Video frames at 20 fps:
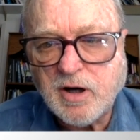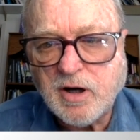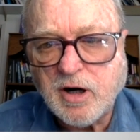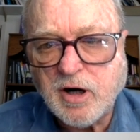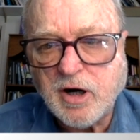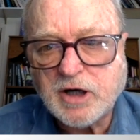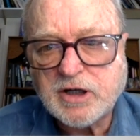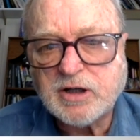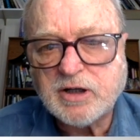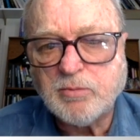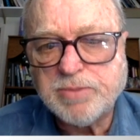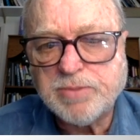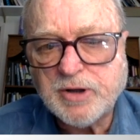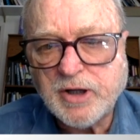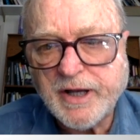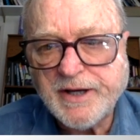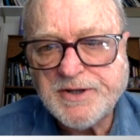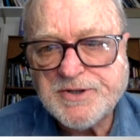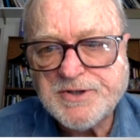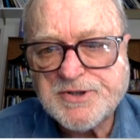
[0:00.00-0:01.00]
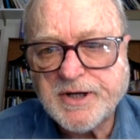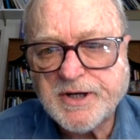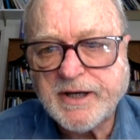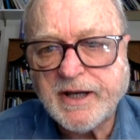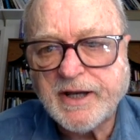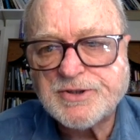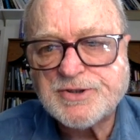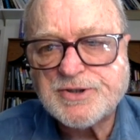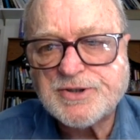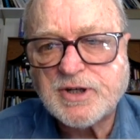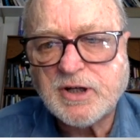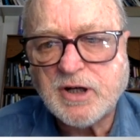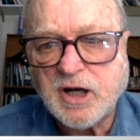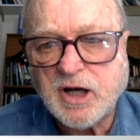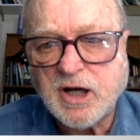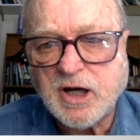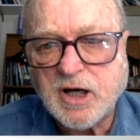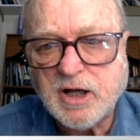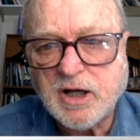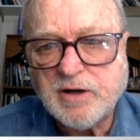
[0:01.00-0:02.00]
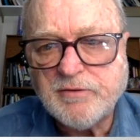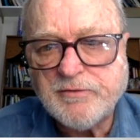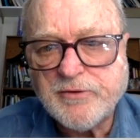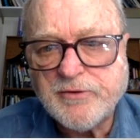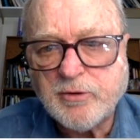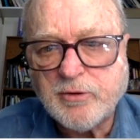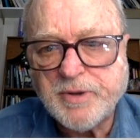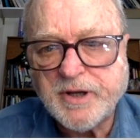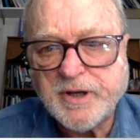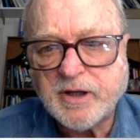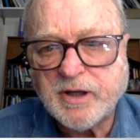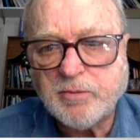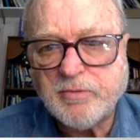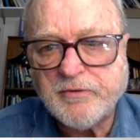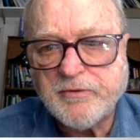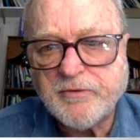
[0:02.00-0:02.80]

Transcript: are complaints against God for being a,